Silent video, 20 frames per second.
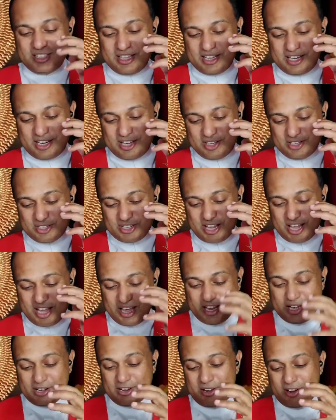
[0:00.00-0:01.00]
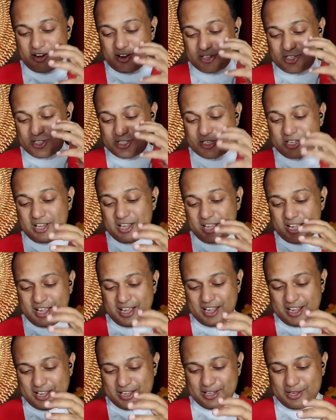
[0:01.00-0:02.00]
that his hand, God's
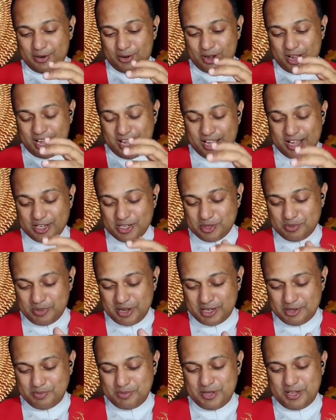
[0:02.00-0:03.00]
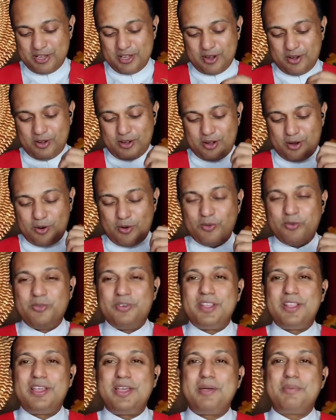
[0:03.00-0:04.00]
uh, you know hand might be uh,
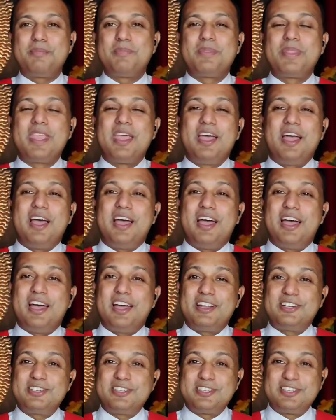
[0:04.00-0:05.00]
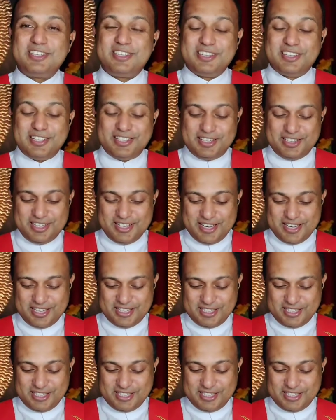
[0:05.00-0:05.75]
with him, and uh,